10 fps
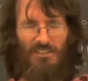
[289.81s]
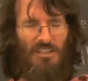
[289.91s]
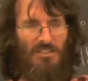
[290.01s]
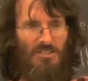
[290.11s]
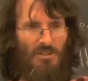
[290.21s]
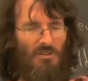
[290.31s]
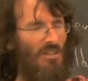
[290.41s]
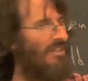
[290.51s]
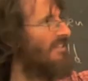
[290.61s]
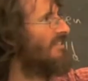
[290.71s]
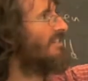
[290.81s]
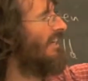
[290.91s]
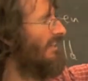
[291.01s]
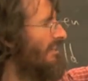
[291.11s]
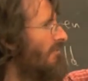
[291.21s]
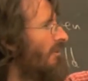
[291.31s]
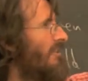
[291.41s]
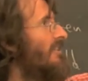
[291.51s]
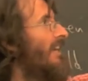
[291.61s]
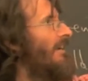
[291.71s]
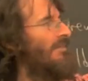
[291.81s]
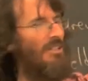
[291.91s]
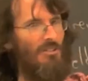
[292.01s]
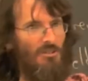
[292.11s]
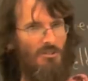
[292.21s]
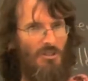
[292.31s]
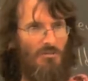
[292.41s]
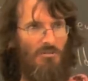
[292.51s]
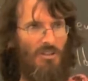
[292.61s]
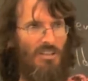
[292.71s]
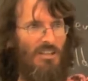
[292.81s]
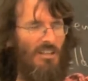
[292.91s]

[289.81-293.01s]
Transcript: Okay, so this is telling you what is going to happen near the critical point.